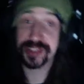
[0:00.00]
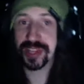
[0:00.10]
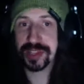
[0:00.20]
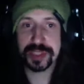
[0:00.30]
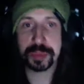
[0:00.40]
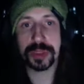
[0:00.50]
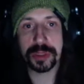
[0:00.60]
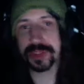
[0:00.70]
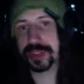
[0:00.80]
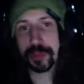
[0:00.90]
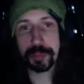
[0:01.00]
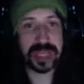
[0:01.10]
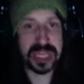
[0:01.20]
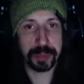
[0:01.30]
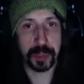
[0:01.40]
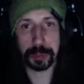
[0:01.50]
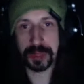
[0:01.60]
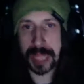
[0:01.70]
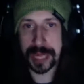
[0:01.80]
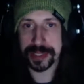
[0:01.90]
Sensible until the people
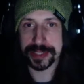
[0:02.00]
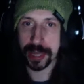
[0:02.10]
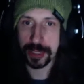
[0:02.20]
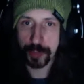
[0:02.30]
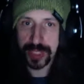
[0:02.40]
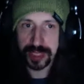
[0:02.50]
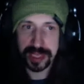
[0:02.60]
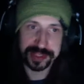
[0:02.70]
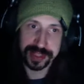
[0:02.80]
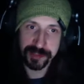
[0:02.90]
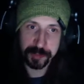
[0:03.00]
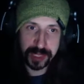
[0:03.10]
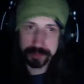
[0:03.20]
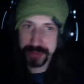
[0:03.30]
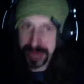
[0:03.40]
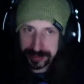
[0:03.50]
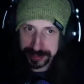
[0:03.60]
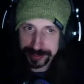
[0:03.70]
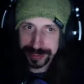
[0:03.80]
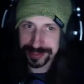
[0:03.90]
planet-side realize they've been
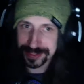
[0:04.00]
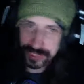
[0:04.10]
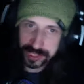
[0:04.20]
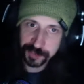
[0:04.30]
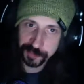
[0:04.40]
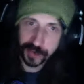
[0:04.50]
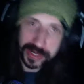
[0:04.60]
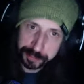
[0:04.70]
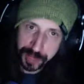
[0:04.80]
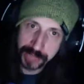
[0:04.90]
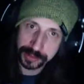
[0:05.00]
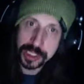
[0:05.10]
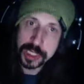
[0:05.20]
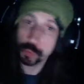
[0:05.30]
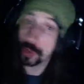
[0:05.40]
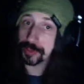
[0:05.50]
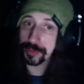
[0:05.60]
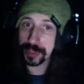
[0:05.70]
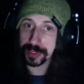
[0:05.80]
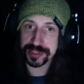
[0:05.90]
abandoned and decide to fight back rather
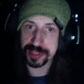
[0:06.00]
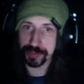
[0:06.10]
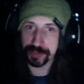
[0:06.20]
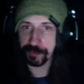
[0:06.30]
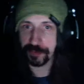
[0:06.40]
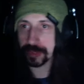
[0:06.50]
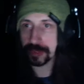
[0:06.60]
than accept their fate.